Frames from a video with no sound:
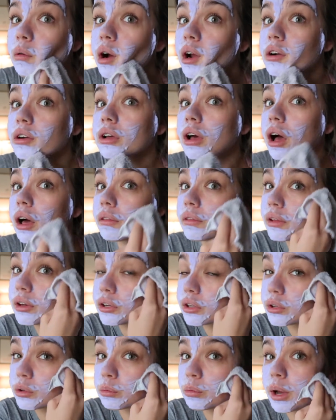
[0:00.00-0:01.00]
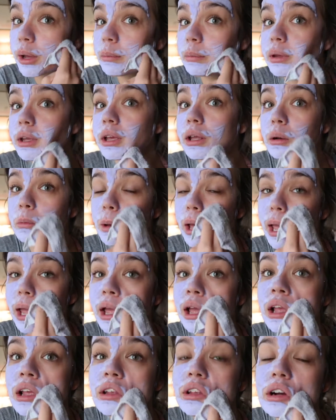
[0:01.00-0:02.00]
a washcloth and just wiping it
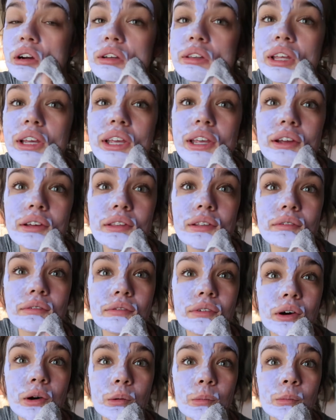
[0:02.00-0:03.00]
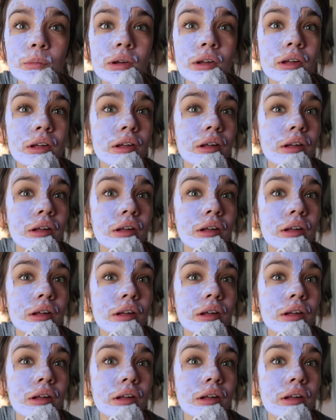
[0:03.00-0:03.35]
away. Y'all can like hear the foam.